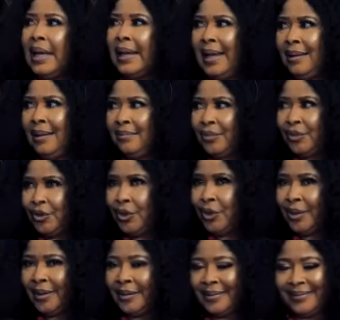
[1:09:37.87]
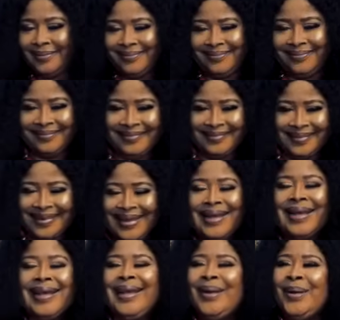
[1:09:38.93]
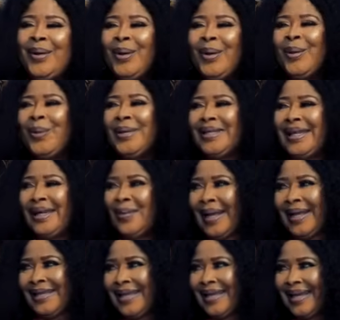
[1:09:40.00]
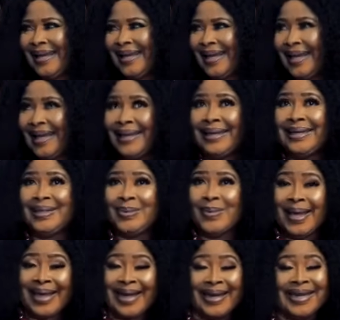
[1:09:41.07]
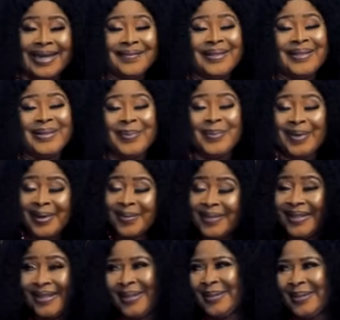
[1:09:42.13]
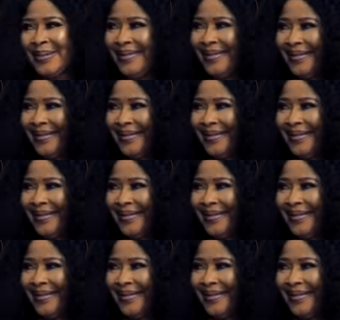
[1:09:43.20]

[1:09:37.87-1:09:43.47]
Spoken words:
I am sure. You know, you're always a wise king, and that is why I can never stop loving you.